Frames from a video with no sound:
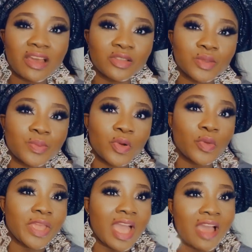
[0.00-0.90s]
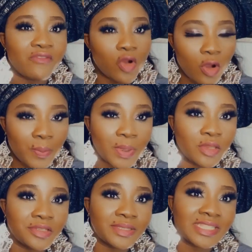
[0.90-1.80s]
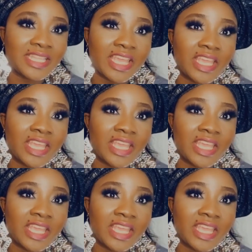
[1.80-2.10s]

But we have upload day,